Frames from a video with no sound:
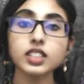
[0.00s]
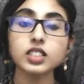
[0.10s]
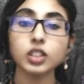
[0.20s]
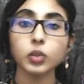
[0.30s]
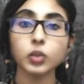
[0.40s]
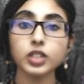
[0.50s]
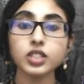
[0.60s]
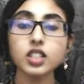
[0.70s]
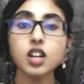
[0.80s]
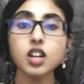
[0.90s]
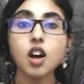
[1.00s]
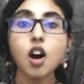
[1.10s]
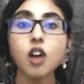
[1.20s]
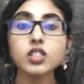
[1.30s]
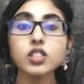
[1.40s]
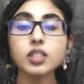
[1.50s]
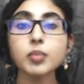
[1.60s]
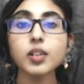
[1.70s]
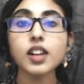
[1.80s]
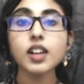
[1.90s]
situation or
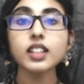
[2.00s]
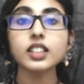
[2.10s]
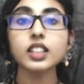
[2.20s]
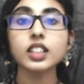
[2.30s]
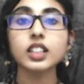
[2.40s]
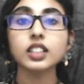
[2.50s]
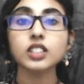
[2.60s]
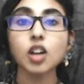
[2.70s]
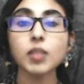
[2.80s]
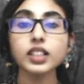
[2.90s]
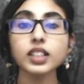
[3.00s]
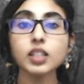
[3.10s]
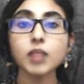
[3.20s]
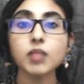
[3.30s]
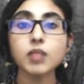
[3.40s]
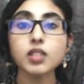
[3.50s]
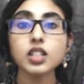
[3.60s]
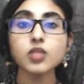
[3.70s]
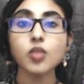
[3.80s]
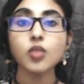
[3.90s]
separate the traumatic
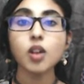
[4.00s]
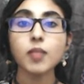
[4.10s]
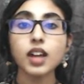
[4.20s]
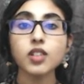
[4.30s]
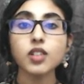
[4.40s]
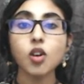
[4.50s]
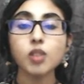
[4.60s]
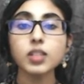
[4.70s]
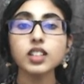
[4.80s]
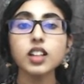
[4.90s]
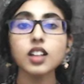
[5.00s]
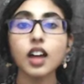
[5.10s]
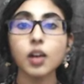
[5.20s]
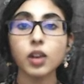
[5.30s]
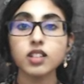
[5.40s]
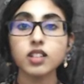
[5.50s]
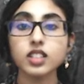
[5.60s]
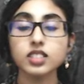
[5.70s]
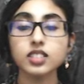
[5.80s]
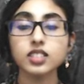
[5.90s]
memories from a normal
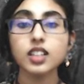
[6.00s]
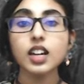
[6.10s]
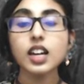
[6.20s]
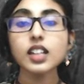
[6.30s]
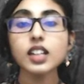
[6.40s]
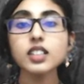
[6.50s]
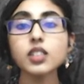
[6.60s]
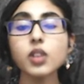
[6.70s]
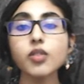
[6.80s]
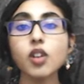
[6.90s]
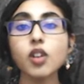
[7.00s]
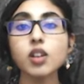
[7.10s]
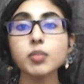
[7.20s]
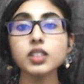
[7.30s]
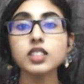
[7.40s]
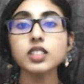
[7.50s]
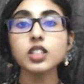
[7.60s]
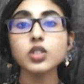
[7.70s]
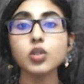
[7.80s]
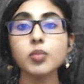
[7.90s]
awareness. It is a way for a
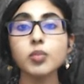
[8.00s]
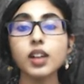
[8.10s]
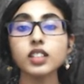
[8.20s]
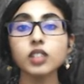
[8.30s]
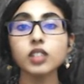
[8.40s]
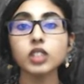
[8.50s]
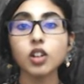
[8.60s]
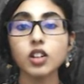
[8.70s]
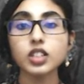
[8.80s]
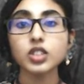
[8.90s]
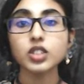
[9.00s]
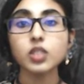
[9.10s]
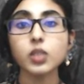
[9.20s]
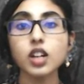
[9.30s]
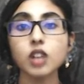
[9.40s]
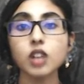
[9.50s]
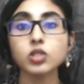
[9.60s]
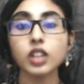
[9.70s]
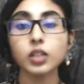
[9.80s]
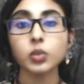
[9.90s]
person to break down the connection with
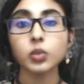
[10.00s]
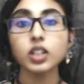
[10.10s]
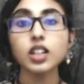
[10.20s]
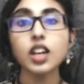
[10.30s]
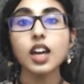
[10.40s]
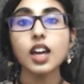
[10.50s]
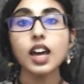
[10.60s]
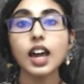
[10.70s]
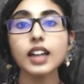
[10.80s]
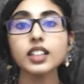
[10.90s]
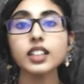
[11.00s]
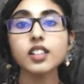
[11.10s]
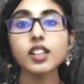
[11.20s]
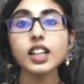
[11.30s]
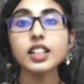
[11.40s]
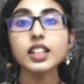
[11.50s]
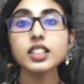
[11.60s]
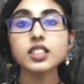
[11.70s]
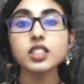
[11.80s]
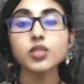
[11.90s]
outside world and create
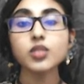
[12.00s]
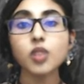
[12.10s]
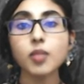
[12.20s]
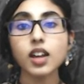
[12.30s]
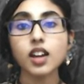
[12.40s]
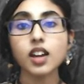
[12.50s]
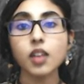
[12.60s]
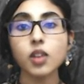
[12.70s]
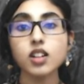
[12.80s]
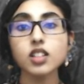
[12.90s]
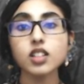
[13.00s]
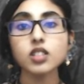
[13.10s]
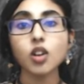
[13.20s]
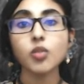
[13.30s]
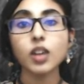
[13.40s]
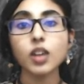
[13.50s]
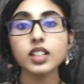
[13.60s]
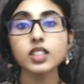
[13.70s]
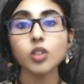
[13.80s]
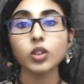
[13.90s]
distance from an awareness of what
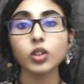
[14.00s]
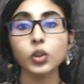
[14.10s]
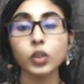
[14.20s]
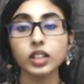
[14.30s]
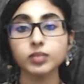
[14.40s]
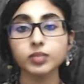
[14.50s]
is occurring.